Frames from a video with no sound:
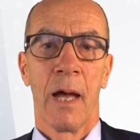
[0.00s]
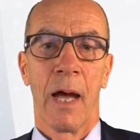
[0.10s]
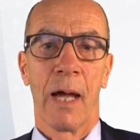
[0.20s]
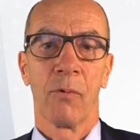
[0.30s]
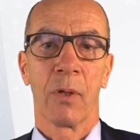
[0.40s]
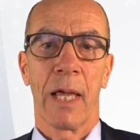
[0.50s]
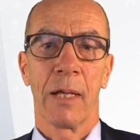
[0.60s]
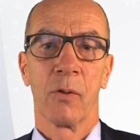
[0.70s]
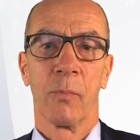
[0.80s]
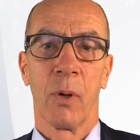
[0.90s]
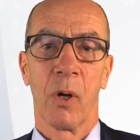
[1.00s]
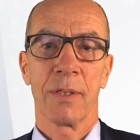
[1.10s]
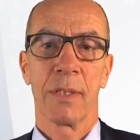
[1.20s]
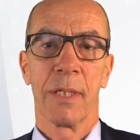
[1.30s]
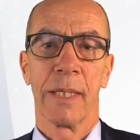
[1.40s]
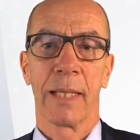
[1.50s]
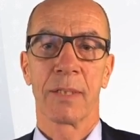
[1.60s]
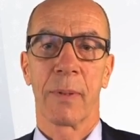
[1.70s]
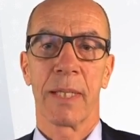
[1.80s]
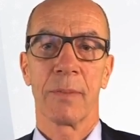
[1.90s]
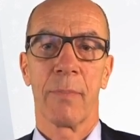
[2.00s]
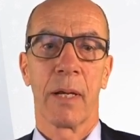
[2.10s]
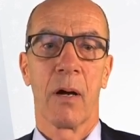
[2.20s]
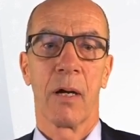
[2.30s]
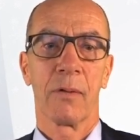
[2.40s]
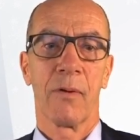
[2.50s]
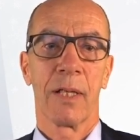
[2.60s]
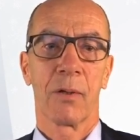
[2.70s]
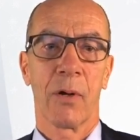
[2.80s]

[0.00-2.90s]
I would like to personally express my heartfelt